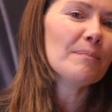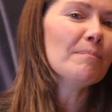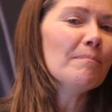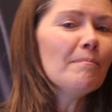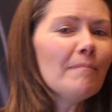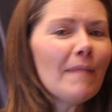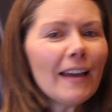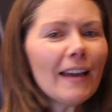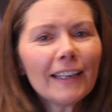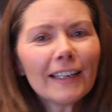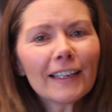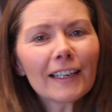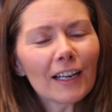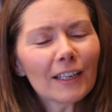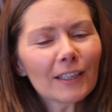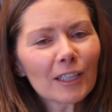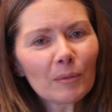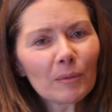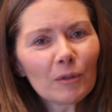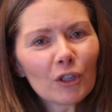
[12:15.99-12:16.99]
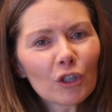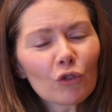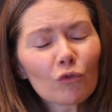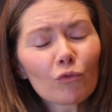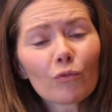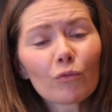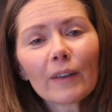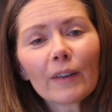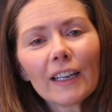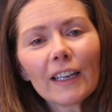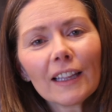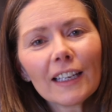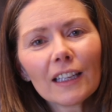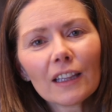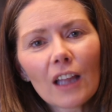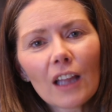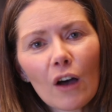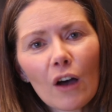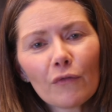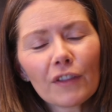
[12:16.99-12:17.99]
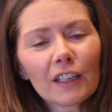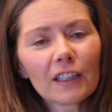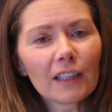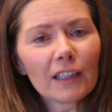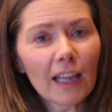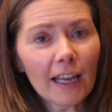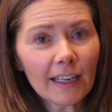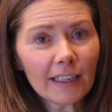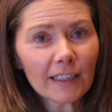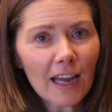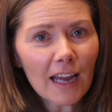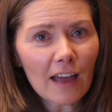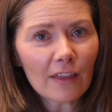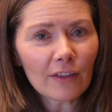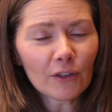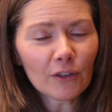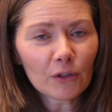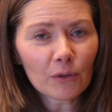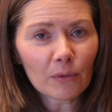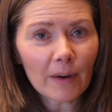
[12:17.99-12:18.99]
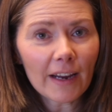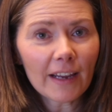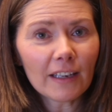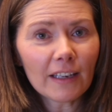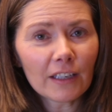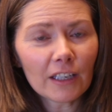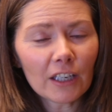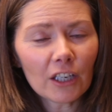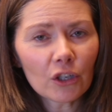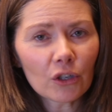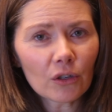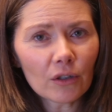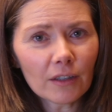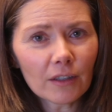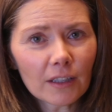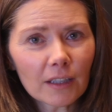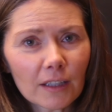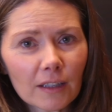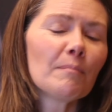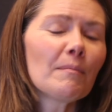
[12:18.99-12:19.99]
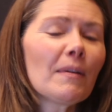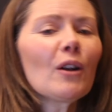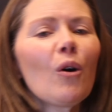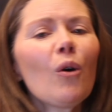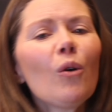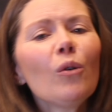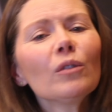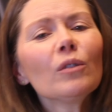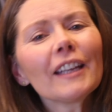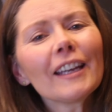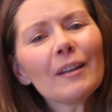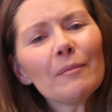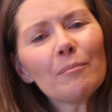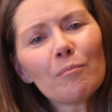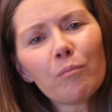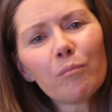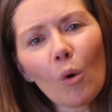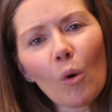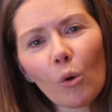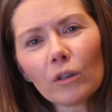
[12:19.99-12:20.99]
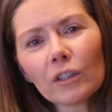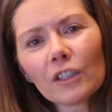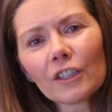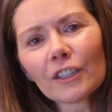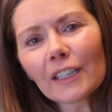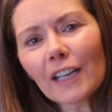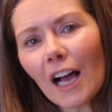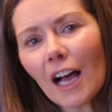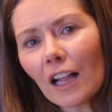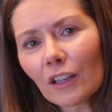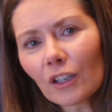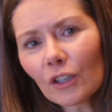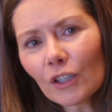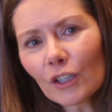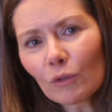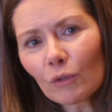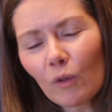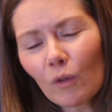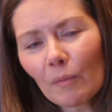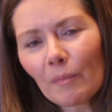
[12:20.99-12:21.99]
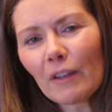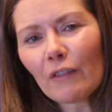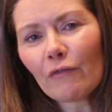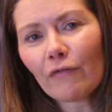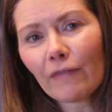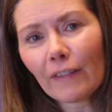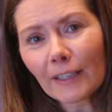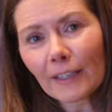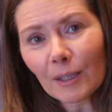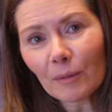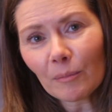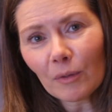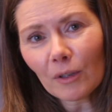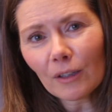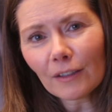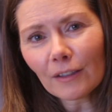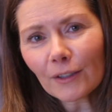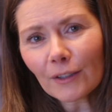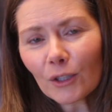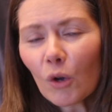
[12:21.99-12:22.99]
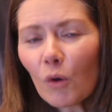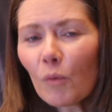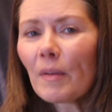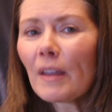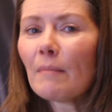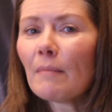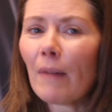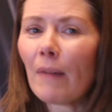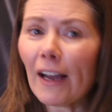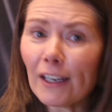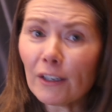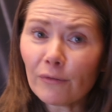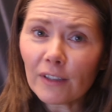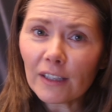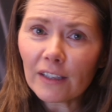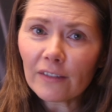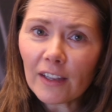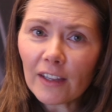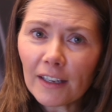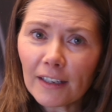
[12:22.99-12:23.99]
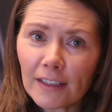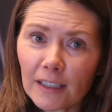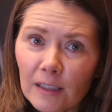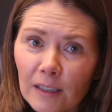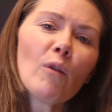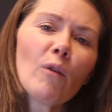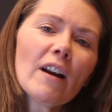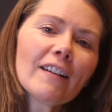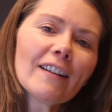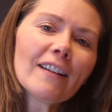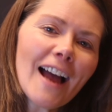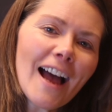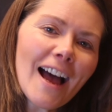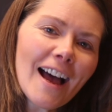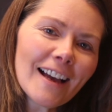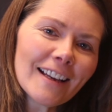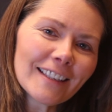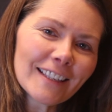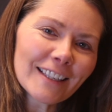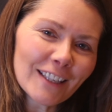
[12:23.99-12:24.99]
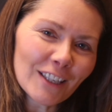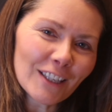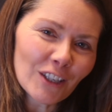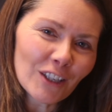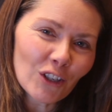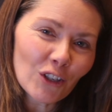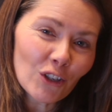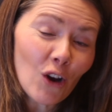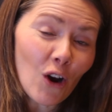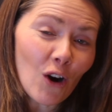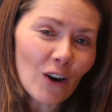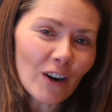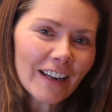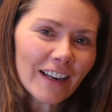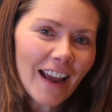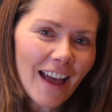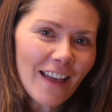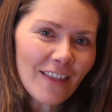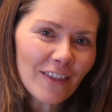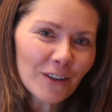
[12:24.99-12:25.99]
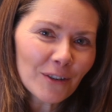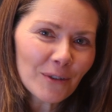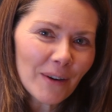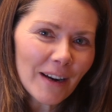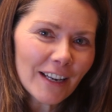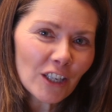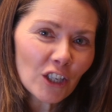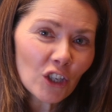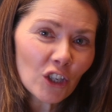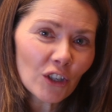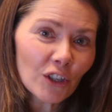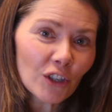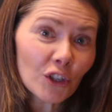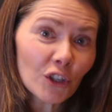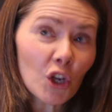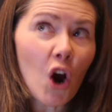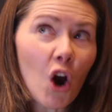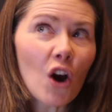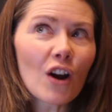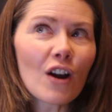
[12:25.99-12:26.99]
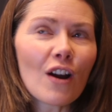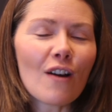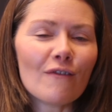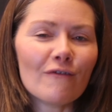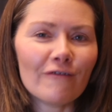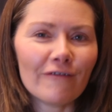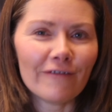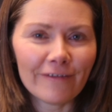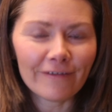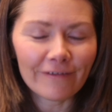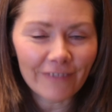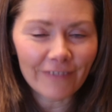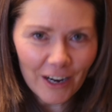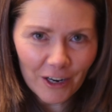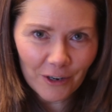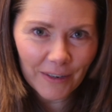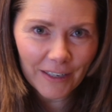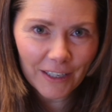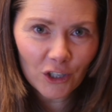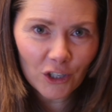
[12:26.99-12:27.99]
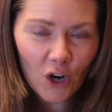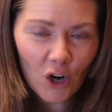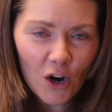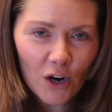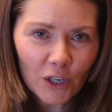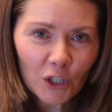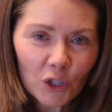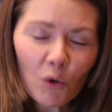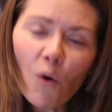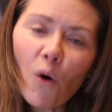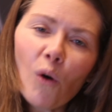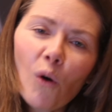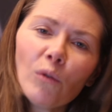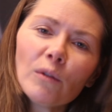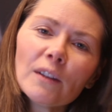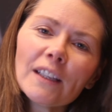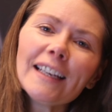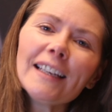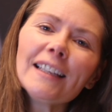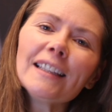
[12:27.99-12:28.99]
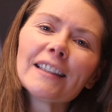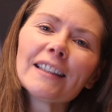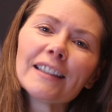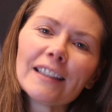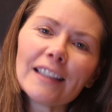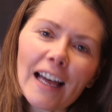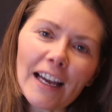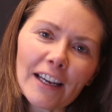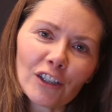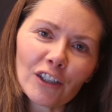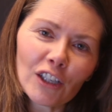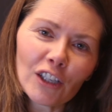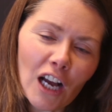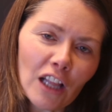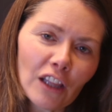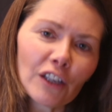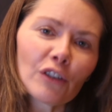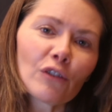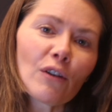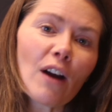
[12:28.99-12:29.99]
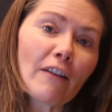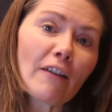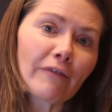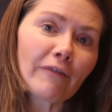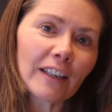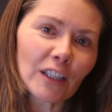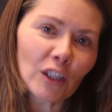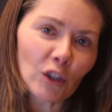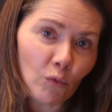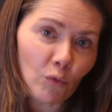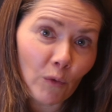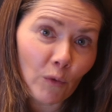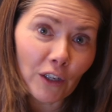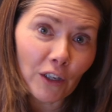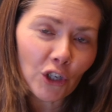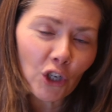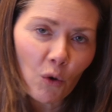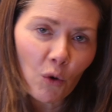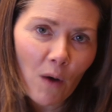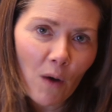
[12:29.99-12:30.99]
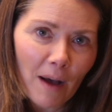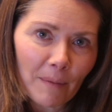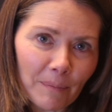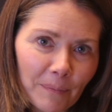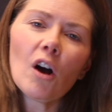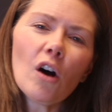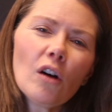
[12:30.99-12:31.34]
Many customers really love the light heather gray t-shirts, but only bolder colors will be visible, so be mindful of this. Whereas the dark heather gray shirts are very dark, so only lighter color graphics will show up.